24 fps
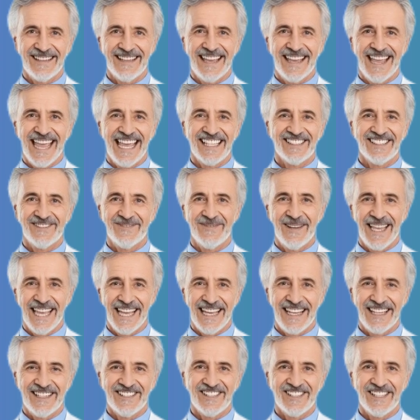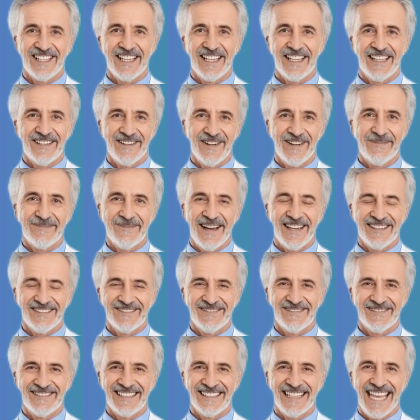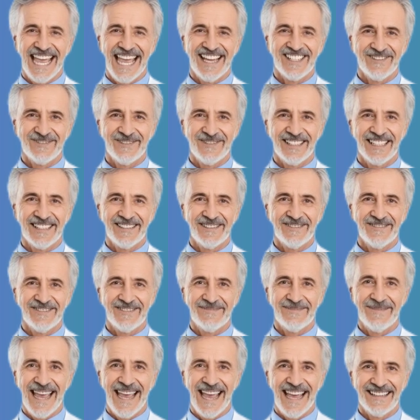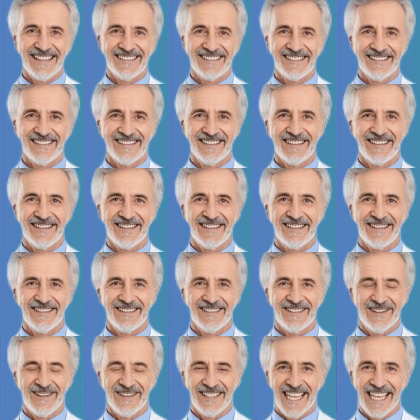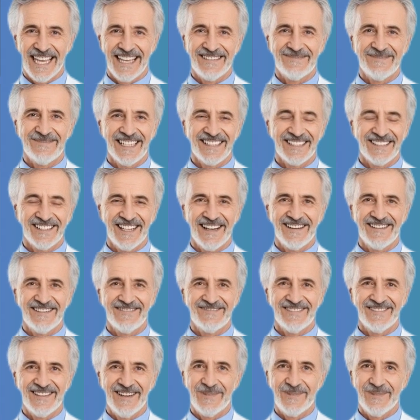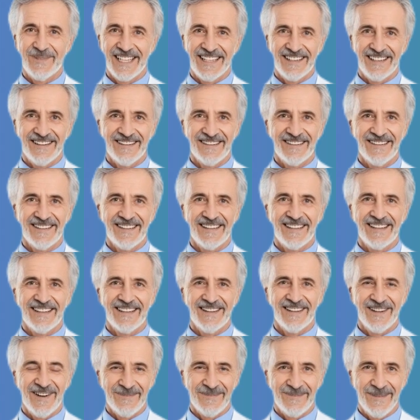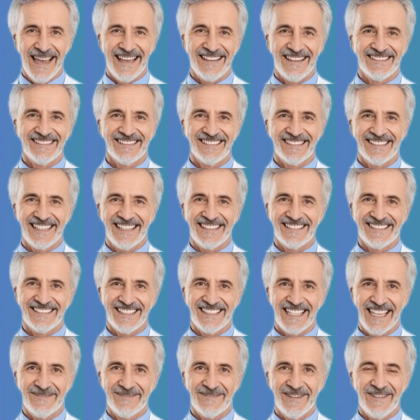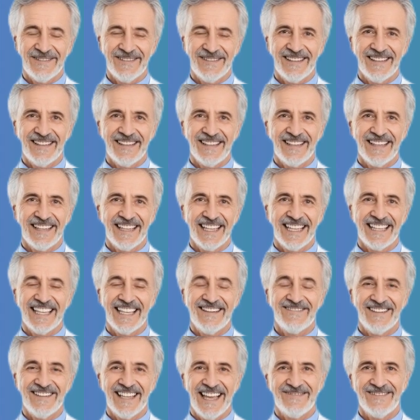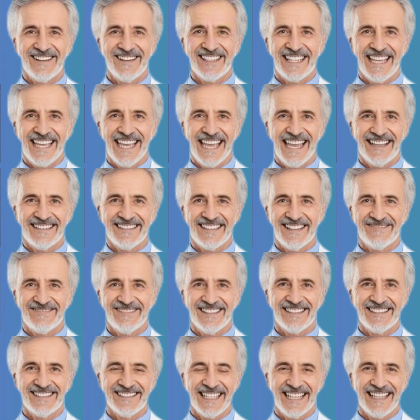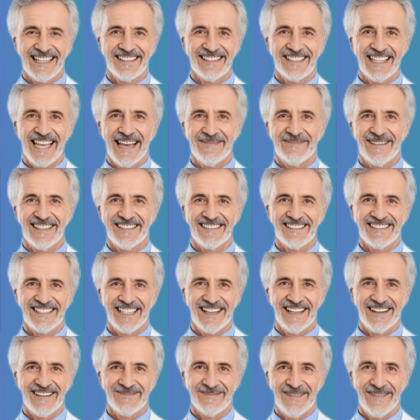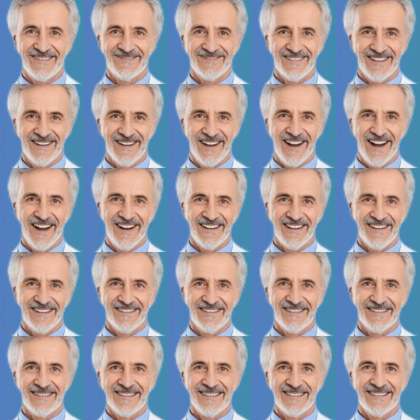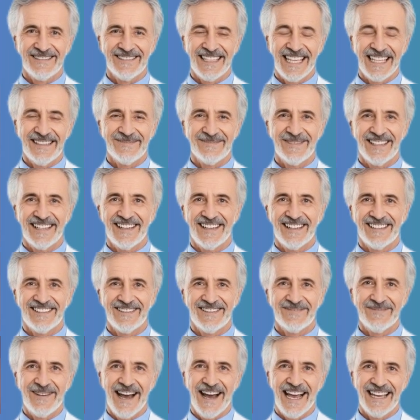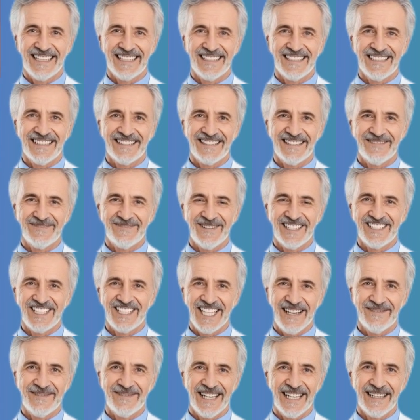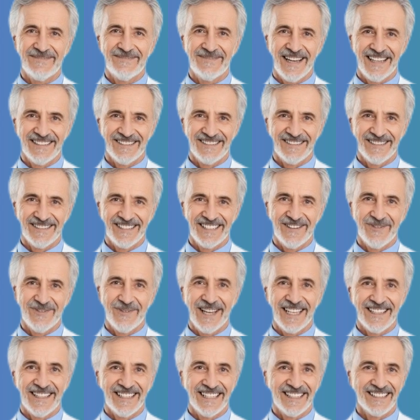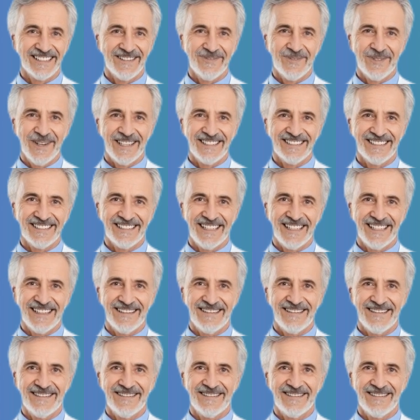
As you age, your muscles naturally lose mass. Your legs may start to feel weaker, your balance less stable, and even everyday activities like climbing stairs may feel harder. That's because your body isn't regenerating muscle as quickly as it once did.